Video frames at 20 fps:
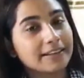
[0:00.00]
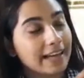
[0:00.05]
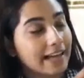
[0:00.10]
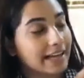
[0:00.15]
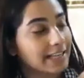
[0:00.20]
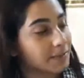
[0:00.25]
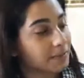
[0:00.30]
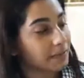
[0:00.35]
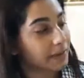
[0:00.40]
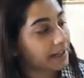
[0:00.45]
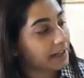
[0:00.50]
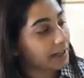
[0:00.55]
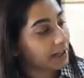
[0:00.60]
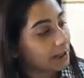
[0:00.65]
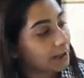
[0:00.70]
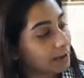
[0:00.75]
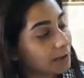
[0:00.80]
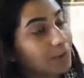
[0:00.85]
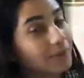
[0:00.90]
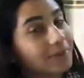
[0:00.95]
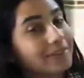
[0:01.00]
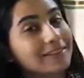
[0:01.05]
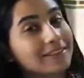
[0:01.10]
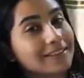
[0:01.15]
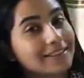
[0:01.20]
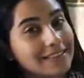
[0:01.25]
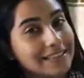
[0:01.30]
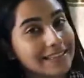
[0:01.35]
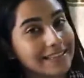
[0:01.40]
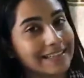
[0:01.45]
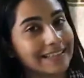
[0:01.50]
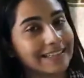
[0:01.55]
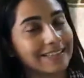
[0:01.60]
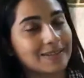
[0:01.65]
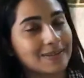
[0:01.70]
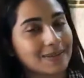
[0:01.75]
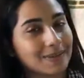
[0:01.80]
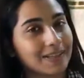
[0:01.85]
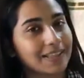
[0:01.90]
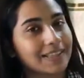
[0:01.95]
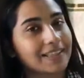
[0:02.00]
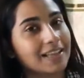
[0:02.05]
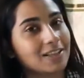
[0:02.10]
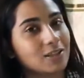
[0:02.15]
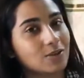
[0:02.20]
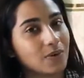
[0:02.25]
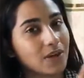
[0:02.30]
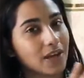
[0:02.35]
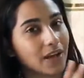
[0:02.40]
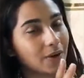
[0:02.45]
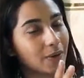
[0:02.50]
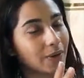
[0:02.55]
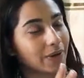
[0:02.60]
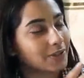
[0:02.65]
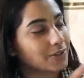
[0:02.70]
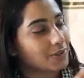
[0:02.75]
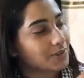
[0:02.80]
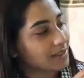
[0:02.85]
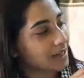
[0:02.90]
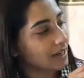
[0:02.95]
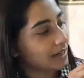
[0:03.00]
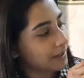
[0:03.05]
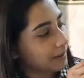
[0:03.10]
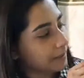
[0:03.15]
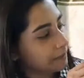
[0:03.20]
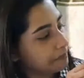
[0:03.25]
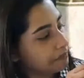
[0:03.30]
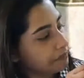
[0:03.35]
explaining you the details, okay, that we are going to study.